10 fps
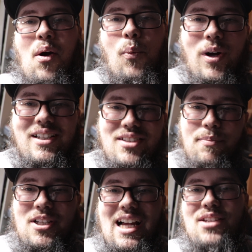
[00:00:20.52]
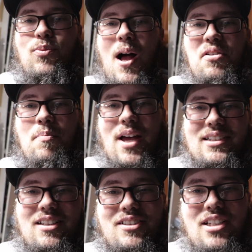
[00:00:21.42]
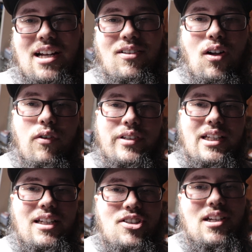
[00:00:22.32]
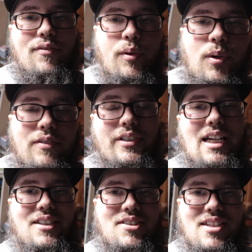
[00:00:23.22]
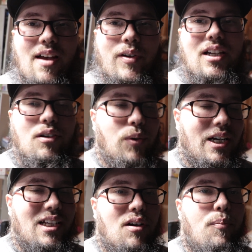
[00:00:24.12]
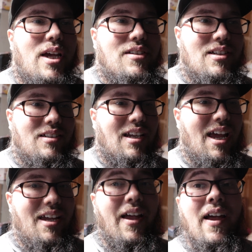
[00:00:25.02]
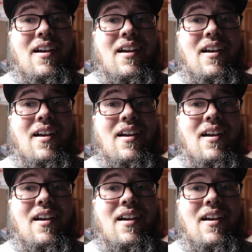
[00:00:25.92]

What is up, you guys? Welcome back to the channel. Hopefully each and every one of you guys is having a great and amazing day.